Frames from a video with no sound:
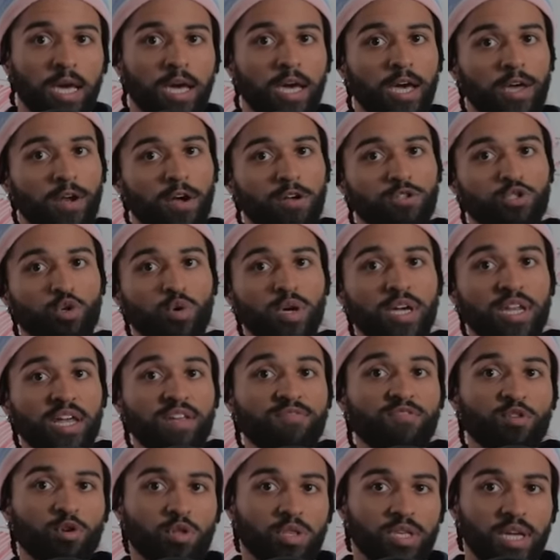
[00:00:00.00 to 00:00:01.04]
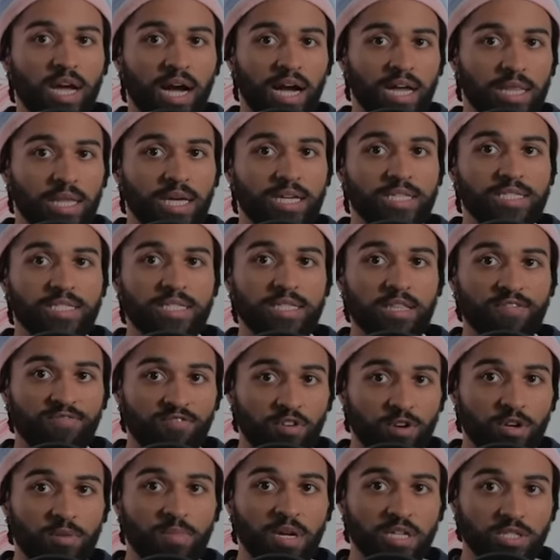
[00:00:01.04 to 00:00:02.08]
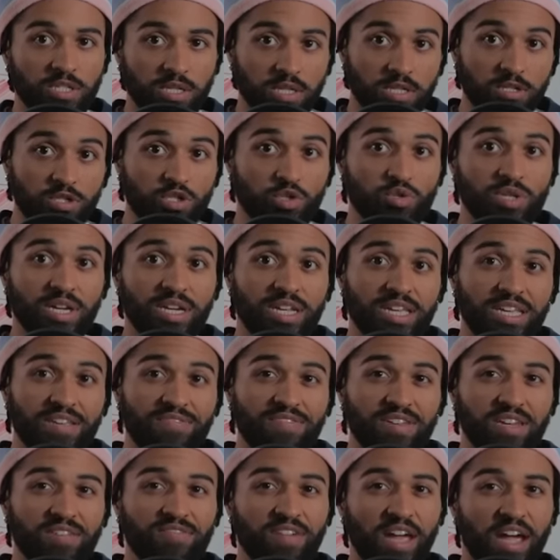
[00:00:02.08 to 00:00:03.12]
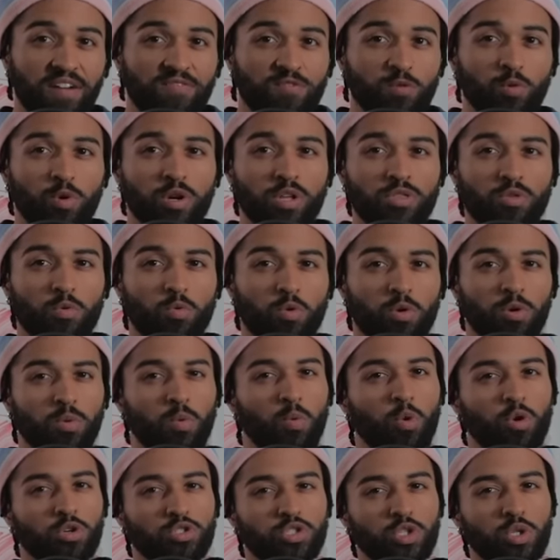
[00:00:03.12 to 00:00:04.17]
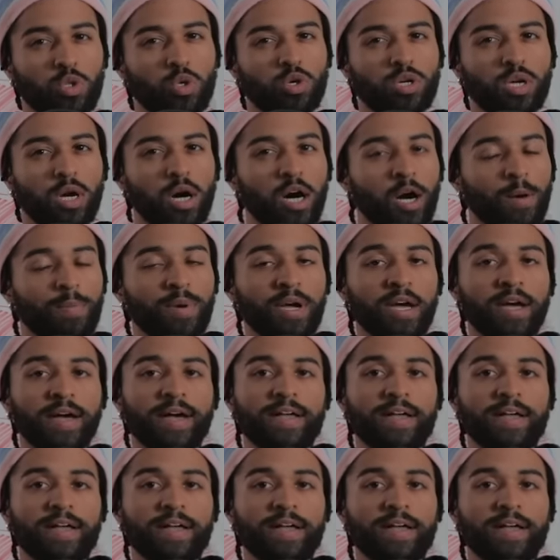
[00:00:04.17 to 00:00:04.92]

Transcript: It also inadvertently highlights the fundamental issue that even if everyone in the world were to look up,